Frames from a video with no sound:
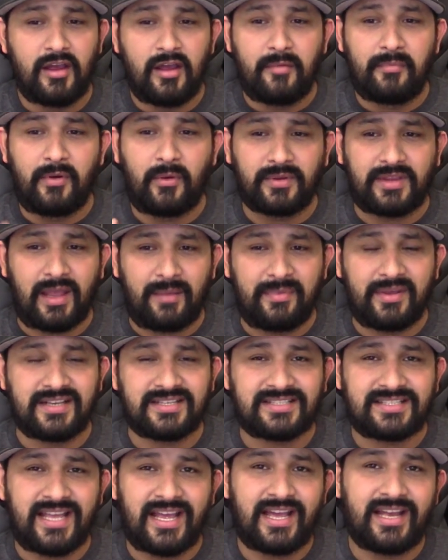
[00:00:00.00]
But with that being
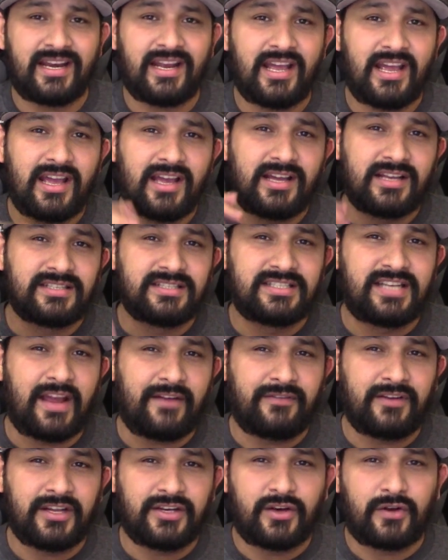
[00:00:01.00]
said,
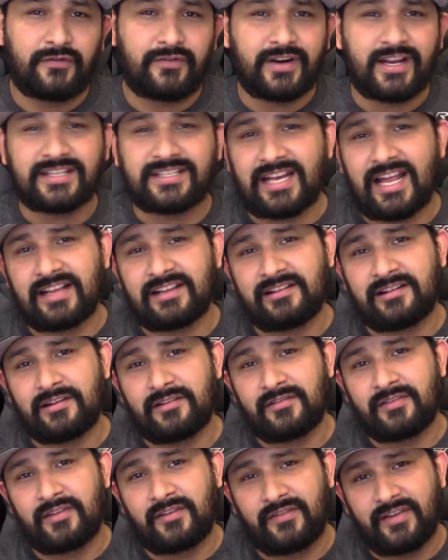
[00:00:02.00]
definitely don't forget to like
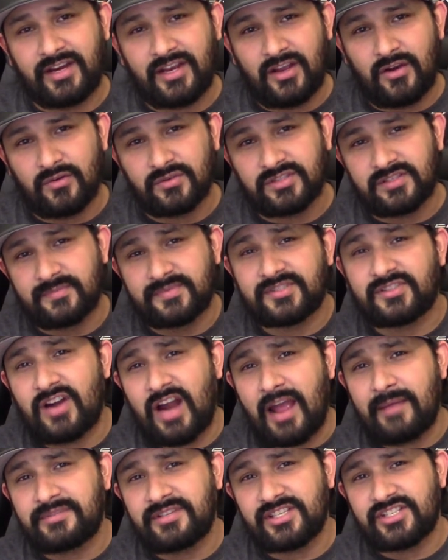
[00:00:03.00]
the video,
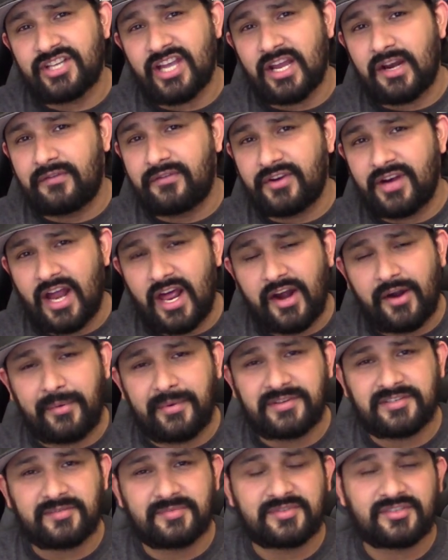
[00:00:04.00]
subscribe to the channel if you're not
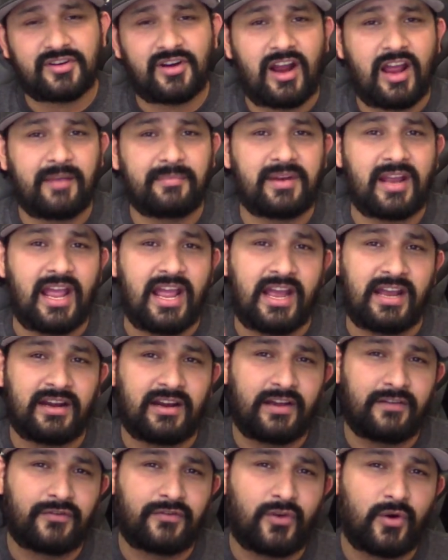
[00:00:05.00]
already subscribed, and
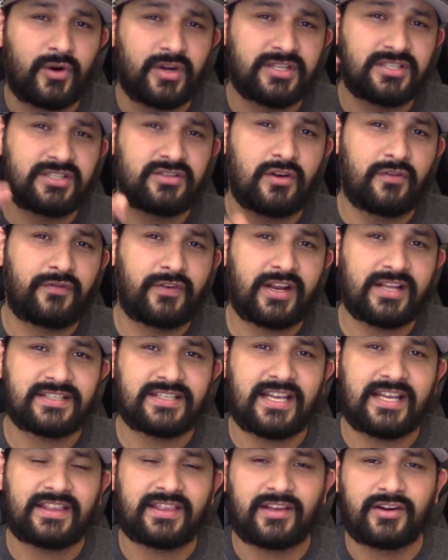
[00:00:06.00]
of course don't forget to
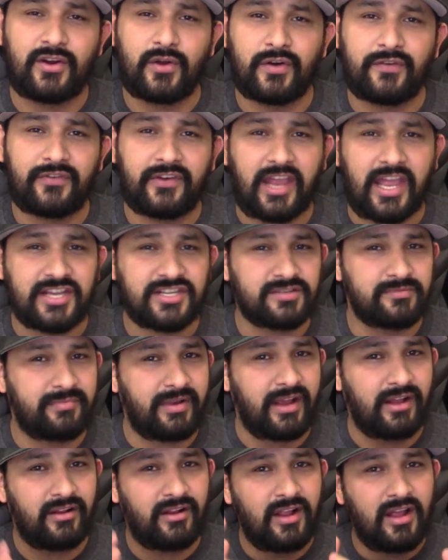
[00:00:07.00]
hit the notification
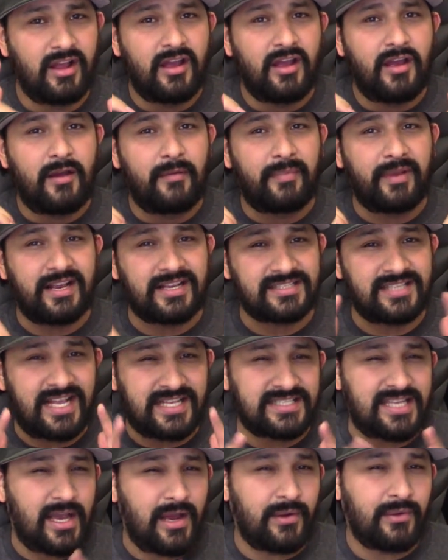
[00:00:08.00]
bell, because
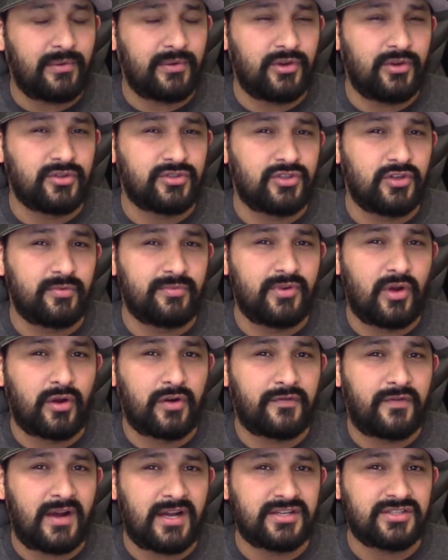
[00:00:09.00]
that's how YouTube
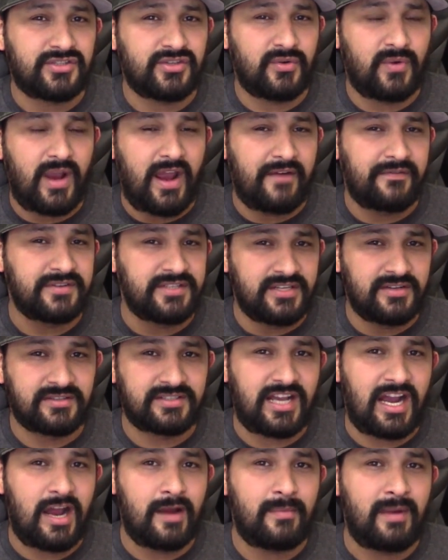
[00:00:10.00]
notifies you every single
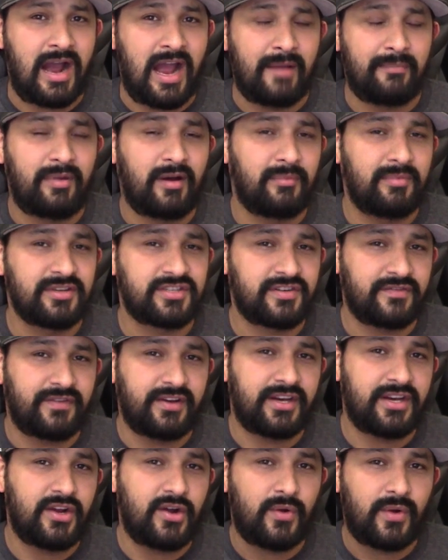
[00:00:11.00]
time I publish a
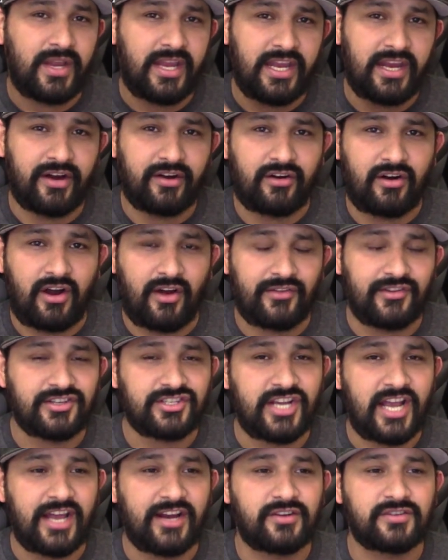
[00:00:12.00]
video here on the
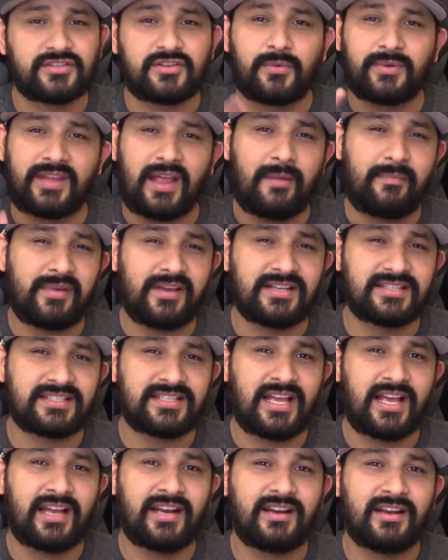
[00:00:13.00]
channel. So with that being
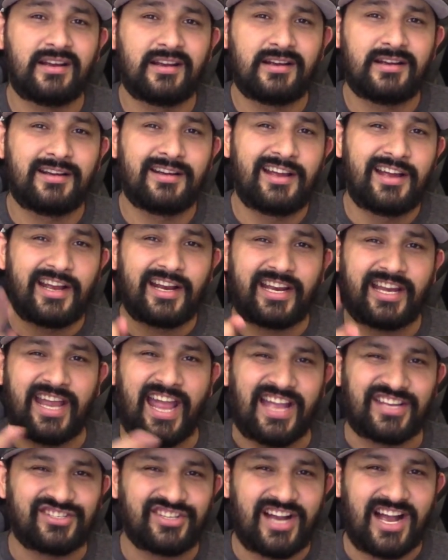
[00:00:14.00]
said,
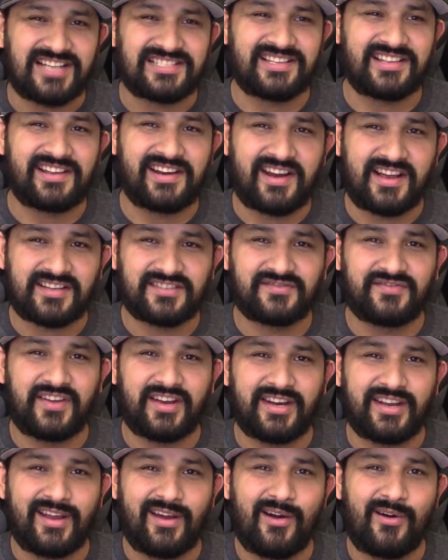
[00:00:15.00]
catch you guys in the next
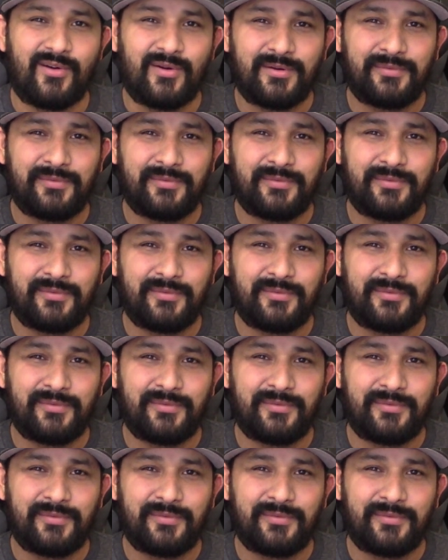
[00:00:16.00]
video.